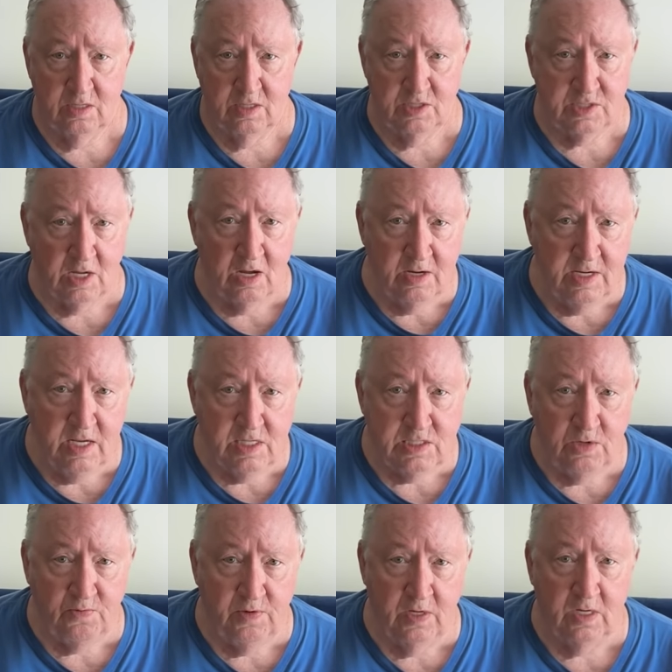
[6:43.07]
uneasy
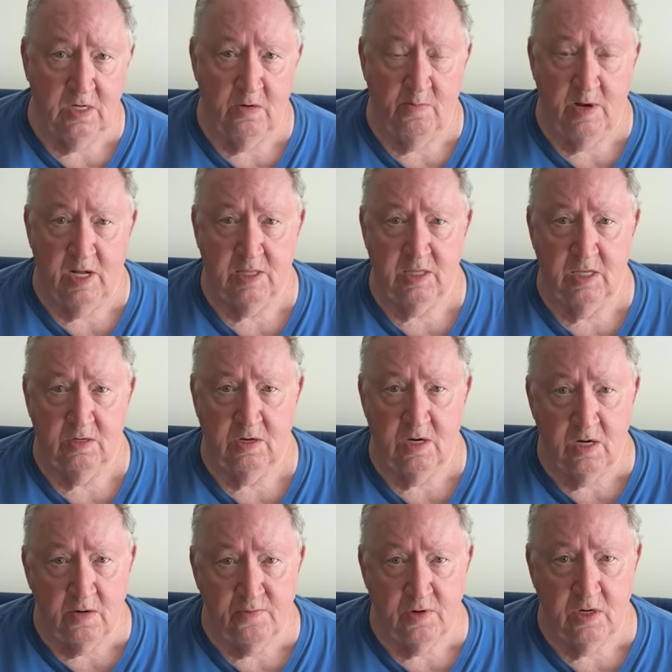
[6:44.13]
feeling about the
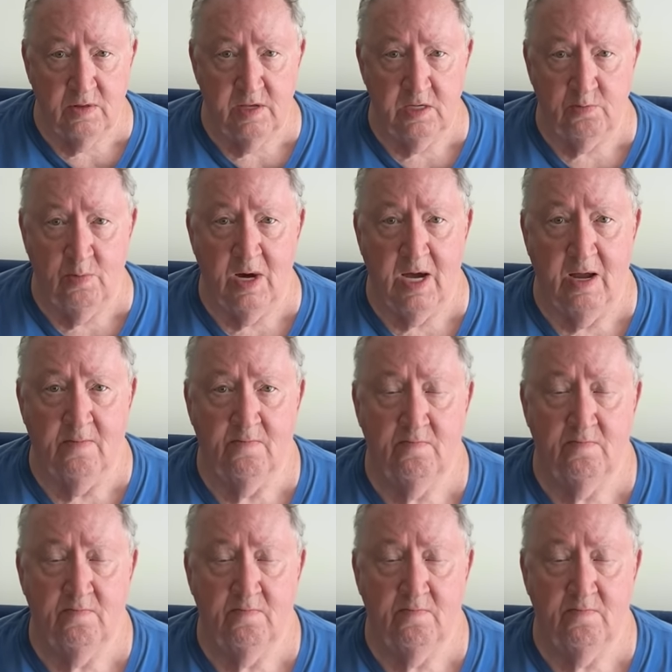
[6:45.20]
comfort of this bike.